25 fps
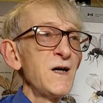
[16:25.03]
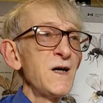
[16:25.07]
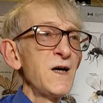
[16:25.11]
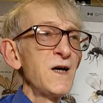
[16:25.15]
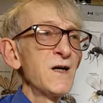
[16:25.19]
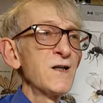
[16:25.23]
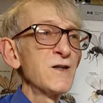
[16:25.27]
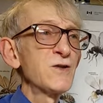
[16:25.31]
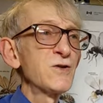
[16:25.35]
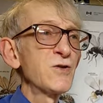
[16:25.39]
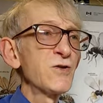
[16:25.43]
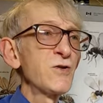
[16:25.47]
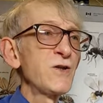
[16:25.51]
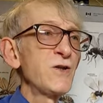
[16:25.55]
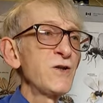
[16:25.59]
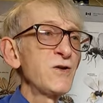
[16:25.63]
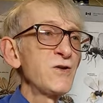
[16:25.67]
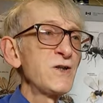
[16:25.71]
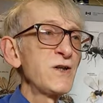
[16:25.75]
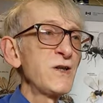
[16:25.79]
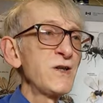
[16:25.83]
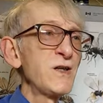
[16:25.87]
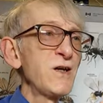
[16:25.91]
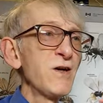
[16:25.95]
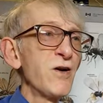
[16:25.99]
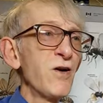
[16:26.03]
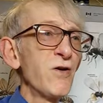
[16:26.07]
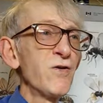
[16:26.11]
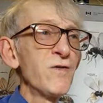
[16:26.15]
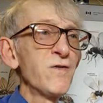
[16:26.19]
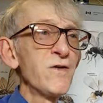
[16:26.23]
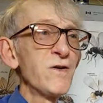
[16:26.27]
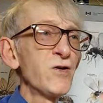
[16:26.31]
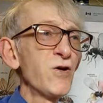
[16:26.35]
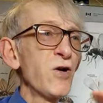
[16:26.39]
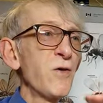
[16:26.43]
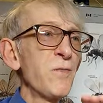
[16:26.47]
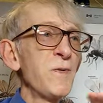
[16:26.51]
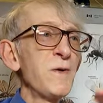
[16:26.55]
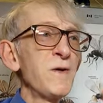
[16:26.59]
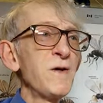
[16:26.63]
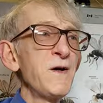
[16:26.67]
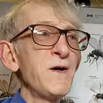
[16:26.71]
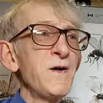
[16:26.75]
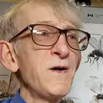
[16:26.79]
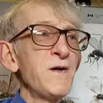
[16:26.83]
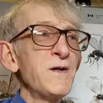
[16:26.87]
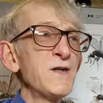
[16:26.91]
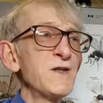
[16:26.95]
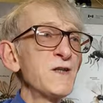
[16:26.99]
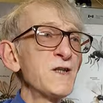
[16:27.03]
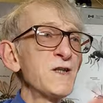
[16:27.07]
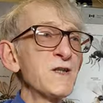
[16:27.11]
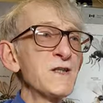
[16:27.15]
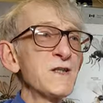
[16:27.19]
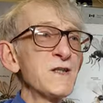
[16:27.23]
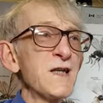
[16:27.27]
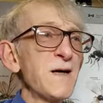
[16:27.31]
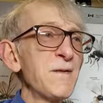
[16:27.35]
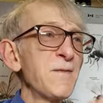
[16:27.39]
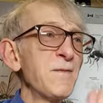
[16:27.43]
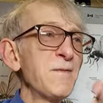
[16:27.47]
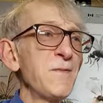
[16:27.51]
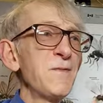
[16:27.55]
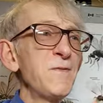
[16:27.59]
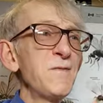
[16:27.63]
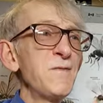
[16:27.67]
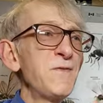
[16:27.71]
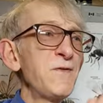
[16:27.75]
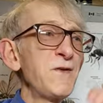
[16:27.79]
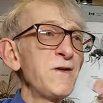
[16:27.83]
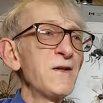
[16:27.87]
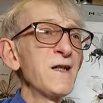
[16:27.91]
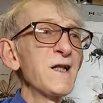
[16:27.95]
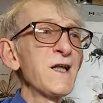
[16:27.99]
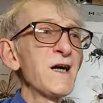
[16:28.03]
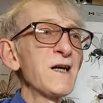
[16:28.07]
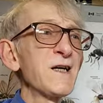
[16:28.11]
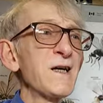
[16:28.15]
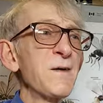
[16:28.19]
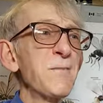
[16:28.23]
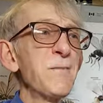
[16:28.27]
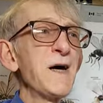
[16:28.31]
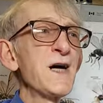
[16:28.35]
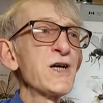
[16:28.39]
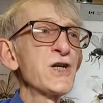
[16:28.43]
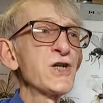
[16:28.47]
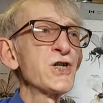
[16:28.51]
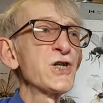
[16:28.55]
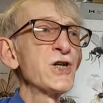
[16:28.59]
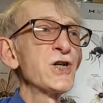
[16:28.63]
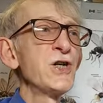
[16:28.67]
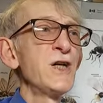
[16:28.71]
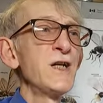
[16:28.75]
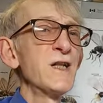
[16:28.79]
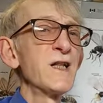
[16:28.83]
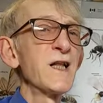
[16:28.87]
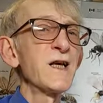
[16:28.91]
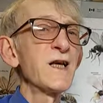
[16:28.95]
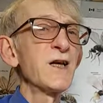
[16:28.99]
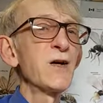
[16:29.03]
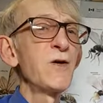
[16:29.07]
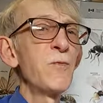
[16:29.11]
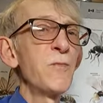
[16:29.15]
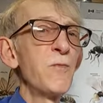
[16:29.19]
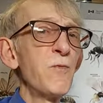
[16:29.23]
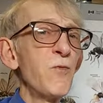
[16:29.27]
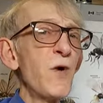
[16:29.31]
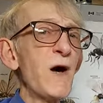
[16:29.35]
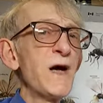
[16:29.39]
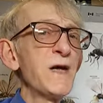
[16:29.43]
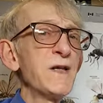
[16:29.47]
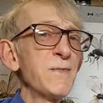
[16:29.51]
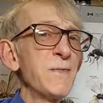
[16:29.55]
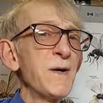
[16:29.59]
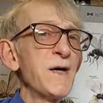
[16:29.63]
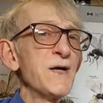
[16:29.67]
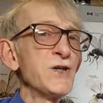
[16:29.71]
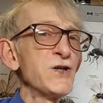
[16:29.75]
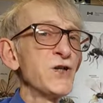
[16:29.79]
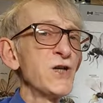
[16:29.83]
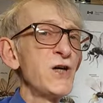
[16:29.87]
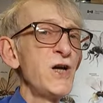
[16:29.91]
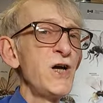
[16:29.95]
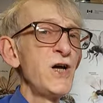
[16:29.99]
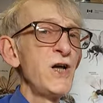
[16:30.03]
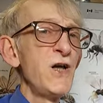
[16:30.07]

And so you see here on the top, just something like a mesh, like a white mesh.